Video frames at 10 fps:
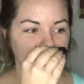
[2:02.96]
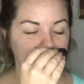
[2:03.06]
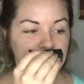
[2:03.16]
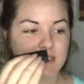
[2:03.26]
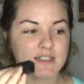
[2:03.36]

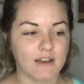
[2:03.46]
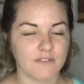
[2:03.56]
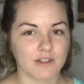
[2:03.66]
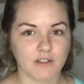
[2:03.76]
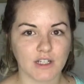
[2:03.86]
it's
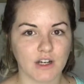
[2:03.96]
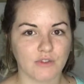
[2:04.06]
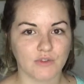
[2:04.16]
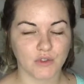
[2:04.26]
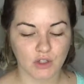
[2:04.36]
definitely a
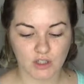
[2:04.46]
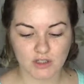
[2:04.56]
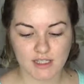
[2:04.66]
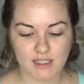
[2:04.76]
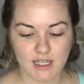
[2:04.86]

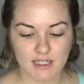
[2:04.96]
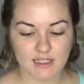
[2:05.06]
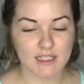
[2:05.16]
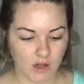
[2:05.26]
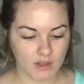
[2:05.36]
floral
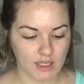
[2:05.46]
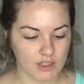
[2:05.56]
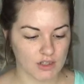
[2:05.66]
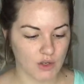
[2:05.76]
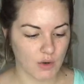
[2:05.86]
scent. Okay,
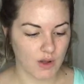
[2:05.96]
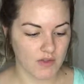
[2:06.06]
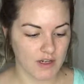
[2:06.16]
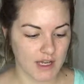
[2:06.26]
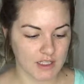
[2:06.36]
so
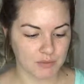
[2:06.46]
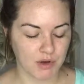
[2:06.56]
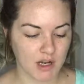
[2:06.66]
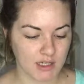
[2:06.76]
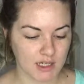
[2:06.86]
the next
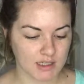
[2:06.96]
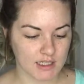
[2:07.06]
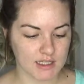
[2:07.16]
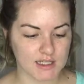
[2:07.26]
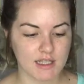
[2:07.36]

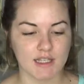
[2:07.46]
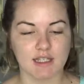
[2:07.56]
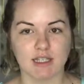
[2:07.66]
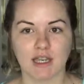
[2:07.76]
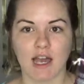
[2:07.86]
product is
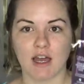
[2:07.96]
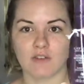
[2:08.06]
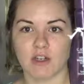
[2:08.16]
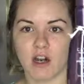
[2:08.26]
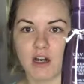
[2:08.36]
this
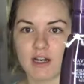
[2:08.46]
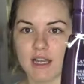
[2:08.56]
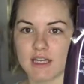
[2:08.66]
Caviar